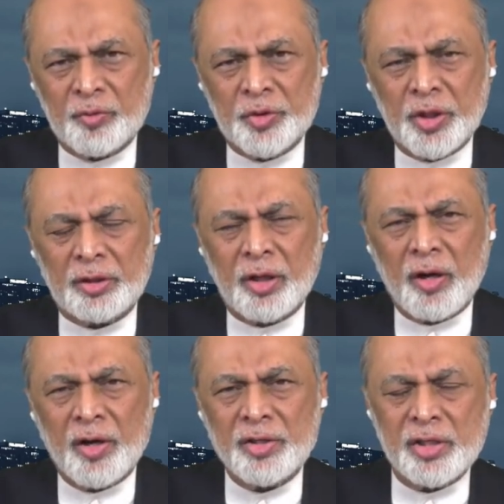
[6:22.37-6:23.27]
which
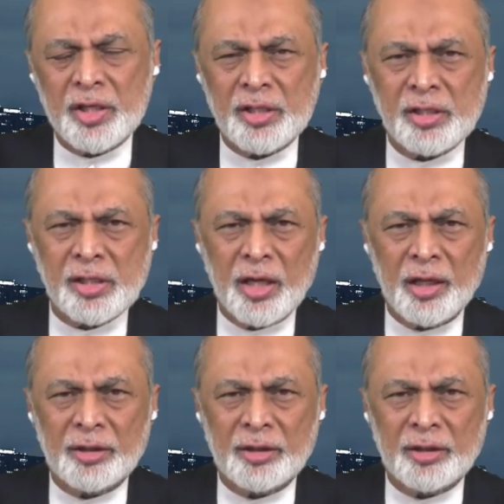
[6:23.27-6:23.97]
authorizes uh,